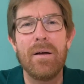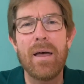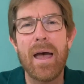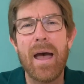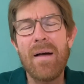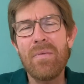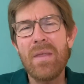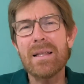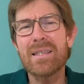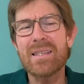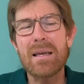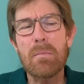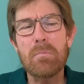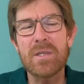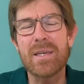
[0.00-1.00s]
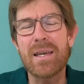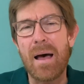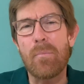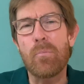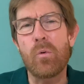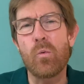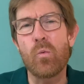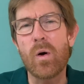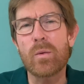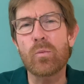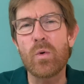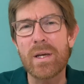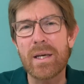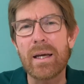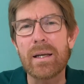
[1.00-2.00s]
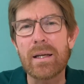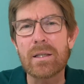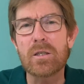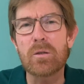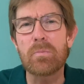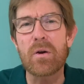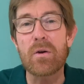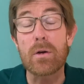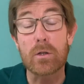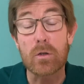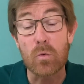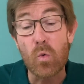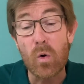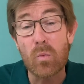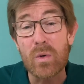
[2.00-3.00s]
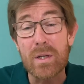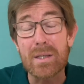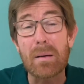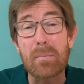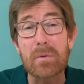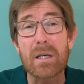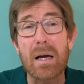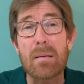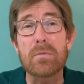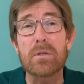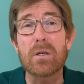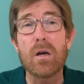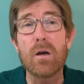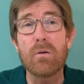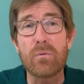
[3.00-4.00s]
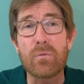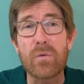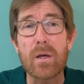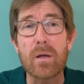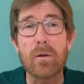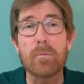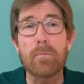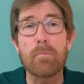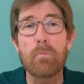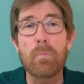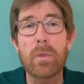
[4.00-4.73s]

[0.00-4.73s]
And that sums it up what we can experience and what we sometimes feel.